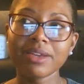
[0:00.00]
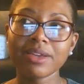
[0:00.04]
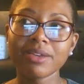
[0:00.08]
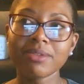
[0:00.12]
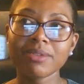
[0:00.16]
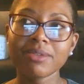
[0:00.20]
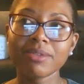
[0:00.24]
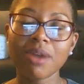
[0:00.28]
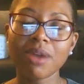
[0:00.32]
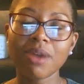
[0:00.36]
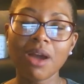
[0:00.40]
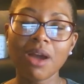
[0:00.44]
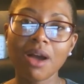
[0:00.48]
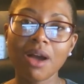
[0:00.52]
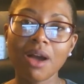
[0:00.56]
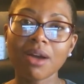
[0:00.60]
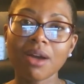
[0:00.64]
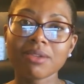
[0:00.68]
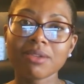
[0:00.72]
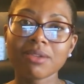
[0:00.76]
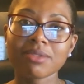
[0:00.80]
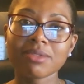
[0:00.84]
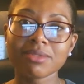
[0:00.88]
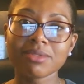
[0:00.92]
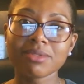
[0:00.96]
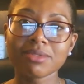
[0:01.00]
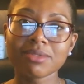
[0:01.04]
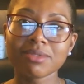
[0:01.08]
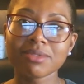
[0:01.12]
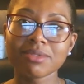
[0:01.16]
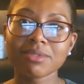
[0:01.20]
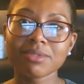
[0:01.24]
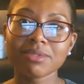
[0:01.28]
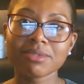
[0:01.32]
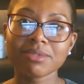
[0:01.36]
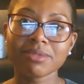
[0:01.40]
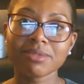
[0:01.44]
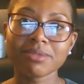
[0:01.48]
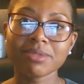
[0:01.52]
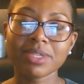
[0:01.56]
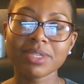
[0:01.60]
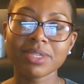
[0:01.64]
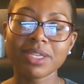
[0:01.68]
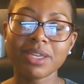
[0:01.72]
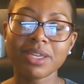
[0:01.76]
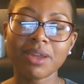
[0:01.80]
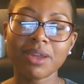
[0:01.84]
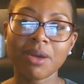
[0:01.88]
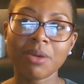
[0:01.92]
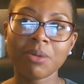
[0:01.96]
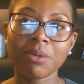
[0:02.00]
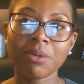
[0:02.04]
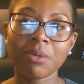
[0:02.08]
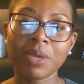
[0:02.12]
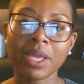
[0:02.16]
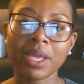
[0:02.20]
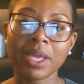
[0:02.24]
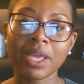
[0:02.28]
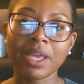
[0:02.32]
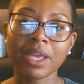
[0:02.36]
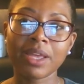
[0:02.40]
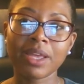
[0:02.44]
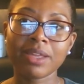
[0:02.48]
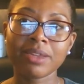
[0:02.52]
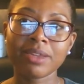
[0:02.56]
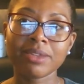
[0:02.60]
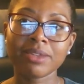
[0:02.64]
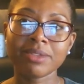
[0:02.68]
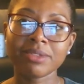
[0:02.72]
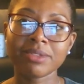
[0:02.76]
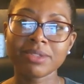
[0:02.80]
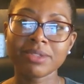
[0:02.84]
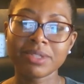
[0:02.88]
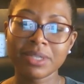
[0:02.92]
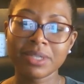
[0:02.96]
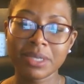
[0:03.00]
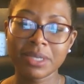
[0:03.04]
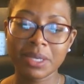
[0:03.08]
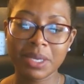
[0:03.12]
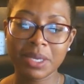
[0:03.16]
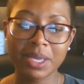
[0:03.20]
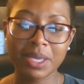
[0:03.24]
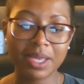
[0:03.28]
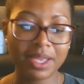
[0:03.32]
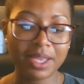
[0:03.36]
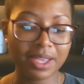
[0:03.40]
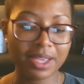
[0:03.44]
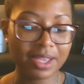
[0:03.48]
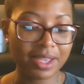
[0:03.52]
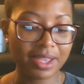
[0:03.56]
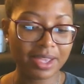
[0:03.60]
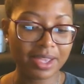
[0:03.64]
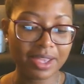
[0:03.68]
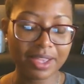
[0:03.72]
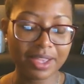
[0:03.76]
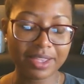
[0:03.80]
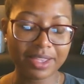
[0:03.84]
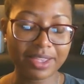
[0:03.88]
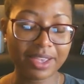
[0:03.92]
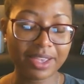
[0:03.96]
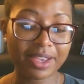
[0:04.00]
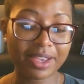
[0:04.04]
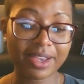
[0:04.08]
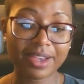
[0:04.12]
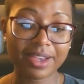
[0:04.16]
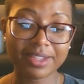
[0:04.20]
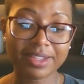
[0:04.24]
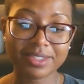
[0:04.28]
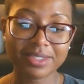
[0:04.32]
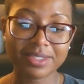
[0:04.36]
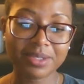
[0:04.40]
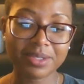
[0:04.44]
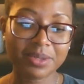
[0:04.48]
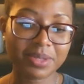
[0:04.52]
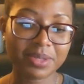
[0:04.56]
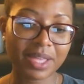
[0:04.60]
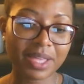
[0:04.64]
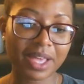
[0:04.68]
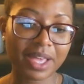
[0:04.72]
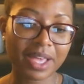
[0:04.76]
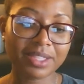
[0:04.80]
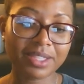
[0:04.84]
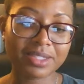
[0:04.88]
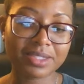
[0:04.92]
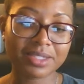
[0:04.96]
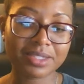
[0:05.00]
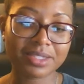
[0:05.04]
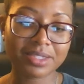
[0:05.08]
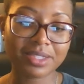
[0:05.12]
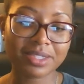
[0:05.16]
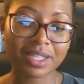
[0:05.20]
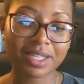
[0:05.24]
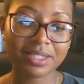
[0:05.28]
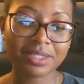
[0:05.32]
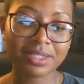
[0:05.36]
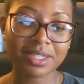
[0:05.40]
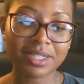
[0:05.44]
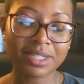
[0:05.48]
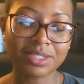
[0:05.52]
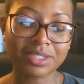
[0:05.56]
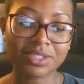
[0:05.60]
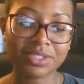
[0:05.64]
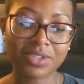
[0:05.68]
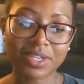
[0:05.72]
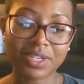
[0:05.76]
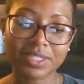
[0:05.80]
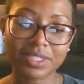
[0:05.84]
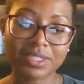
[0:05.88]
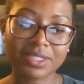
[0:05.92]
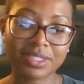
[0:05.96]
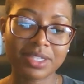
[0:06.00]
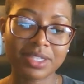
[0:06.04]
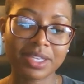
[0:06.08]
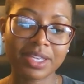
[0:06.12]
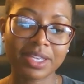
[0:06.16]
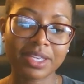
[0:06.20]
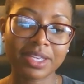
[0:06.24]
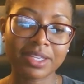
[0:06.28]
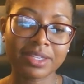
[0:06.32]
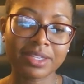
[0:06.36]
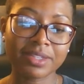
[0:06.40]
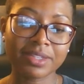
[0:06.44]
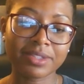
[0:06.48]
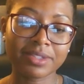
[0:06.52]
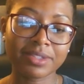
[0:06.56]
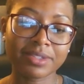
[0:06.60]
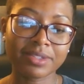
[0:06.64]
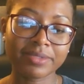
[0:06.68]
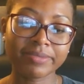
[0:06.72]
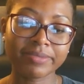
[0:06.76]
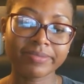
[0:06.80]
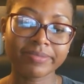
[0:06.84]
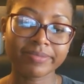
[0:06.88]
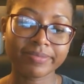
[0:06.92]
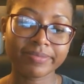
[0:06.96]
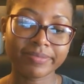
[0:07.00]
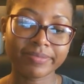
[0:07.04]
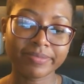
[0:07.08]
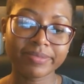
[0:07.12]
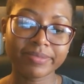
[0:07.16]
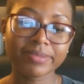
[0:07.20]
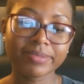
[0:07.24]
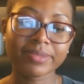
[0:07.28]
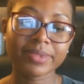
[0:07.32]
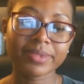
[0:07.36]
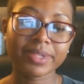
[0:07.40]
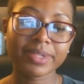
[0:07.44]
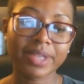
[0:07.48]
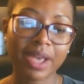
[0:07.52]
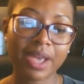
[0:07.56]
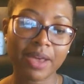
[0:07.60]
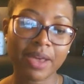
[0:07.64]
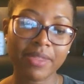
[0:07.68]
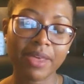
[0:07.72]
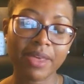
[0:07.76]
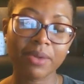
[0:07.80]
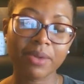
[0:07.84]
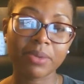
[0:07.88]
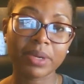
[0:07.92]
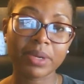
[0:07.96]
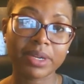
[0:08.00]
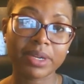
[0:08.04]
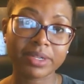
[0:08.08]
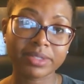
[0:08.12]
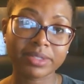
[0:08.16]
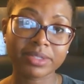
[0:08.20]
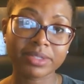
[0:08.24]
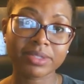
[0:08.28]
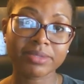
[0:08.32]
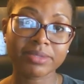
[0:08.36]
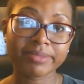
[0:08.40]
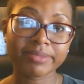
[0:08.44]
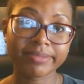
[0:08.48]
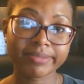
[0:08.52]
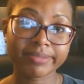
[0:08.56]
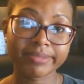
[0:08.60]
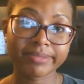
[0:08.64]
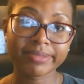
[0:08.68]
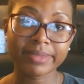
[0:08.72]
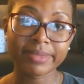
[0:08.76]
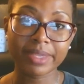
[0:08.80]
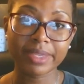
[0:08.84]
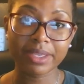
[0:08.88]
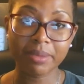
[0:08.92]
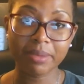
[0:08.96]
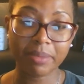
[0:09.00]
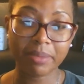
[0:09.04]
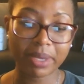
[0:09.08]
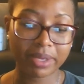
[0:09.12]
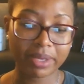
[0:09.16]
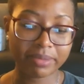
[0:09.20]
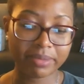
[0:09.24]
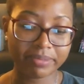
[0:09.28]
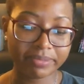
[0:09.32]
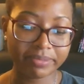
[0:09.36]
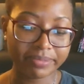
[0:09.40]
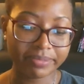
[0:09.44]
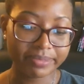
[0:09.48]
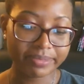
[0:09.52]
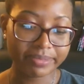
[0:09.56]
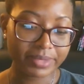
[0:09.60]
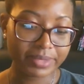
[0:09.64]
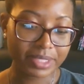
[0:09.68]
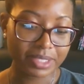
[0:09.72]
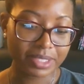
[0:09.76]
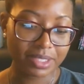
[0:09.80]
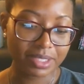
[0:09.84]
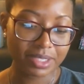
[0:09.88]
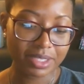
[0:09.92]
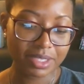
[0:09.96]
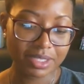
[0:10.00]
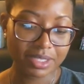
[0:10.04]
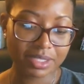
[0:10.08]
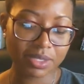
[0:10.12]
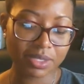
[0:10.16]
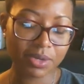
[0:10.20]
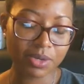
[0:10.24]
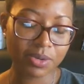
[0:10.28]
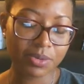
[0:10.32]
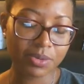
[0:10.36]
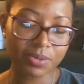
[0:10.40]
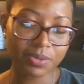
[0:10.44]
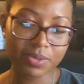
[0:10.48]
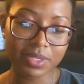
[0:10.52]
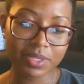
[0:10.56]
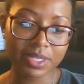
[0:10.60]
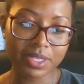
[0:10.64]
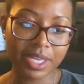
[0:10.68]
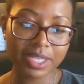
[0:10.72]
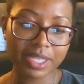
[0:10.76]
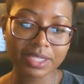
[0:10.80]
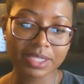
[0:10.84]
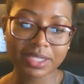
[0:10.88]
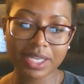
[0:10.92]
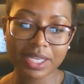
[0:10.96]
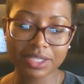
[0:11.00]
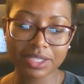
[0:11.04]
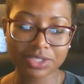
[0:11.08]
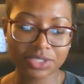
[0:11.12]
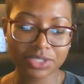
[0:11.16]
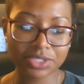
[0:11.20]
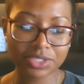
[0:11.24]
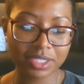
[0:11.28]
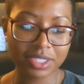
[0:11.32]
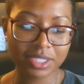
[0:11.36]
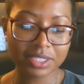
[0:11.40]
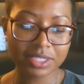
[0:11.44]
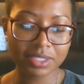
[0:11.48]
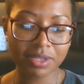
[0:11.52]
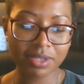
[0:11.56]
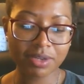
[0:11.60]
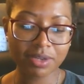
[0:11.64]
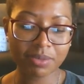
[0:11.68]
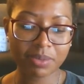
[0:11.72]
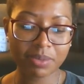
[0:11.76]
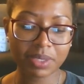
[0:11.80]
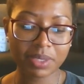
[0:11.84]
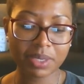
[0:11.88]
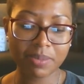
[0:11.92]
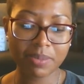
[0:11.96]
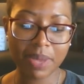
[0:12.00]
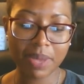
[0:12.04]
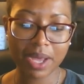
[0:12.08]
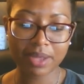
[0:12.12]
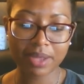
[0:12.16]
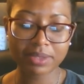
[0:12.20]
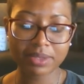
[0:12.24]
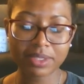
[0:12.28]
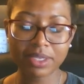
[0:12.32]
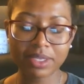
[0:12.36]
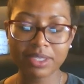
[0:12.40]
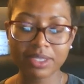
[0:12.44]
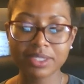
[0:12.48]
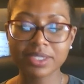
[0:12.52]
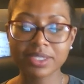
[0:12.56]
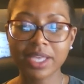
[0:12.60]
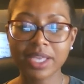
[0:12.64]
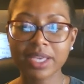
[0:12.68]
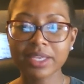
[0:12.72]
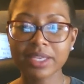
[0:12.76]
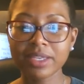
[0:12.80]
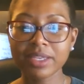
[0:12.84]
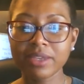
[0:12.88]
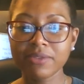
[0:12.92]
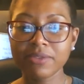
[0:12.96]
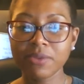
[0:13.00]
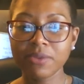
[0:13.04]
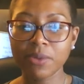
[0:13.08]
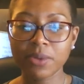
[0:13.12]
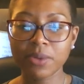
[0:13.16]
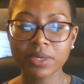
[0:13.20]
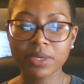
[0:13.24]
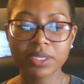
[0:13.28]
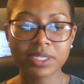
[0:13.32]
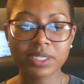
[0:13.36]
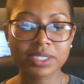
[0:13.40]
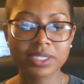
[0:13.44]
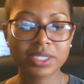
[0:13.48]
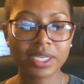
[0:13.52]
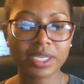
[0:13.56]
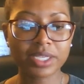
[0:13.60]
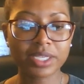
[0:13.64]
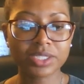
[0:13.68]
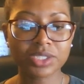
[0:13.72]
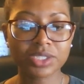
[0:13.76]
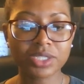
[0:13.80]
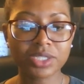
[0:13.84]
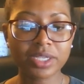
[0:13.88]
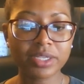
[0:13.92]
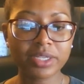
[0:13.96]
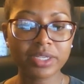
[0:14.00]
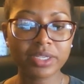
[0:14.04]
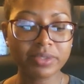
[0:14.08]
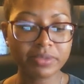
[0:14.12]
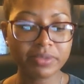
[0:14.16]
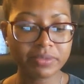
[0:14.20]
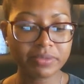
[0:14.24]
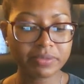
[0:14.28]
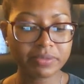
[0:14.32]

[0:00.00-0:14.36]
wrong, and yeah, so that's interesting how that works. But so the next section is going to be about the executive organization